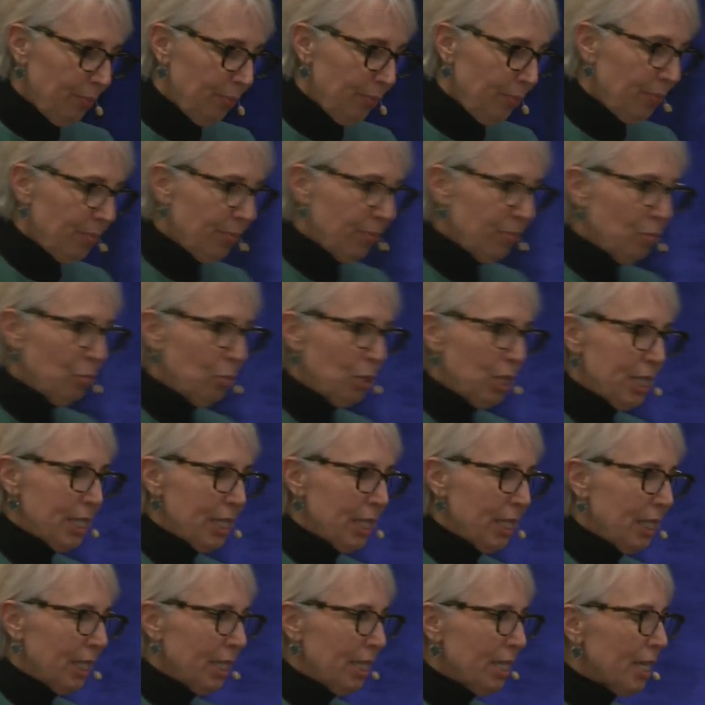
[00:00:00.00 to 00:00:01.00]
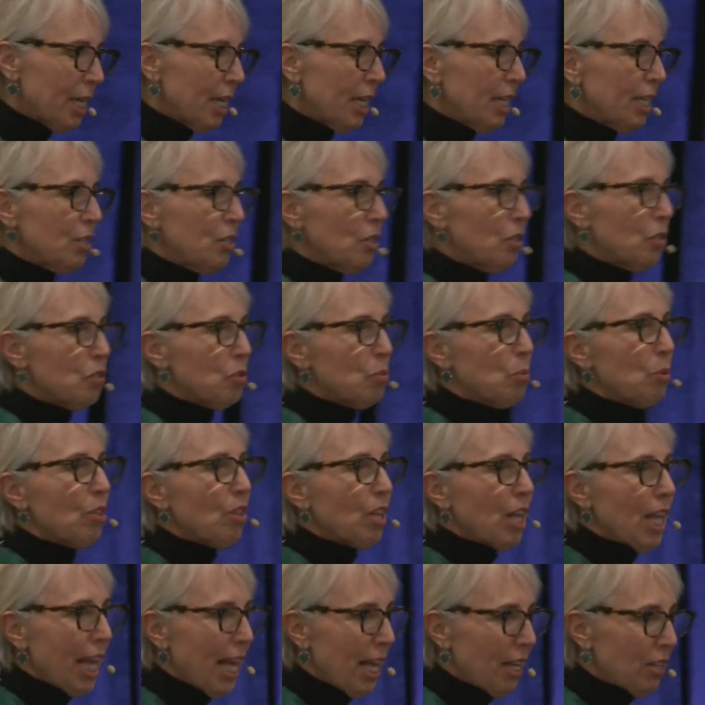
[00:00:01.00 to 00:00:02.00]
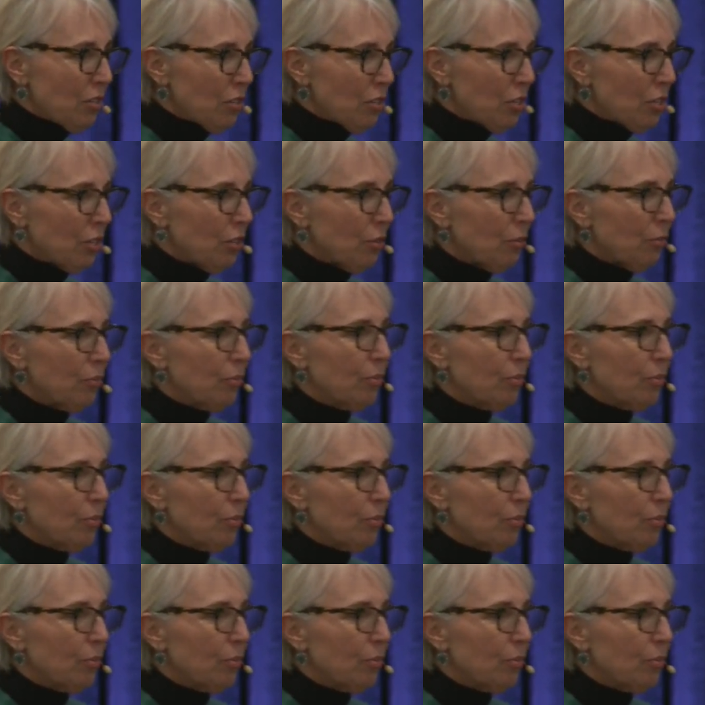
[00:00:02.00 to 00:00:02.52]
recently diagnosed with cancer.